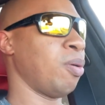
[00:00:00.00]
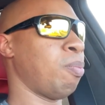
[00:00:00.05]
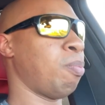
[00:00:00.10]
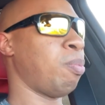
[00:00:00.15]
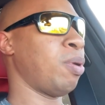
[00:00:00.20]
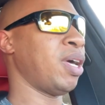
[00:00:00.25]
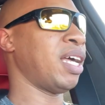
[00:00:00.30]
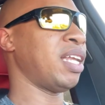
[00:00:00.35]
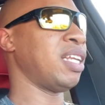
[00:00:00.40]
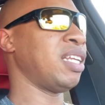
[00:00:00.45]

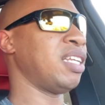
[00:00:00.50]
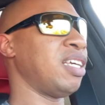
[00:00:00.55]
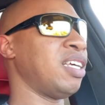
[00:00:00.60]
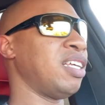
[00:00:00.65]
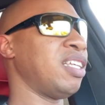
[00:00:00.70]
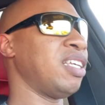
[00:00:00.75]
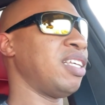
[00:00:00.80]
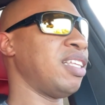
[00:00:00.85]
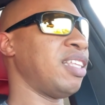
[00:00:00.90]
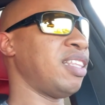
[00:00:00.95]
but
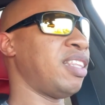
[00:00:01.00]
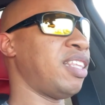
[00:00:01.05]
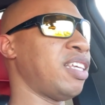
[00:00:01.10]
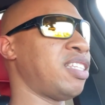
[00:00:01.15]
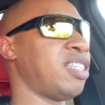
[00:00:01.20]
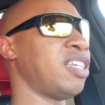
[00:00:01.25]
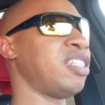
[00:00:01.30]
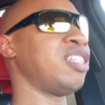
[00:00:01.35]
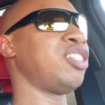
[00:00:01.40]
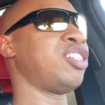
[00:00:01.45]

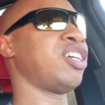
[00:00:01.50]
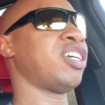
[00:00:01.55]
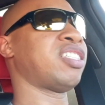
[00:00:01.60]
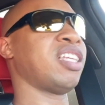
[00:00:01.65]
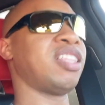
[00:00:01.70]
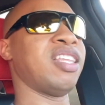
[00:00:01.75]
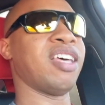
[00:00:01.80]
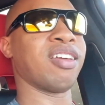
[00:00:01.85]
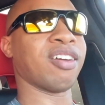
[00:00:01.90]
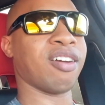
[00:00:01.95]
this isn't just
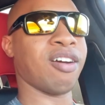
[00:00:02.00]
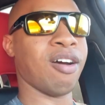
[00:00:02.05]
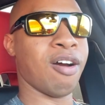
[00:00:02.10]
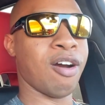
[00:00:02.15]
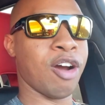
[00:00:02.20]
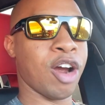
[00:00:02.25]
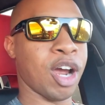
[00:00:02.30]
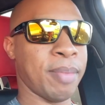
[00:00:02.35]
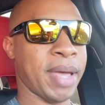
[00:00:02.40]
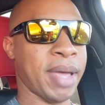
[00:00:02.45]
another car I'm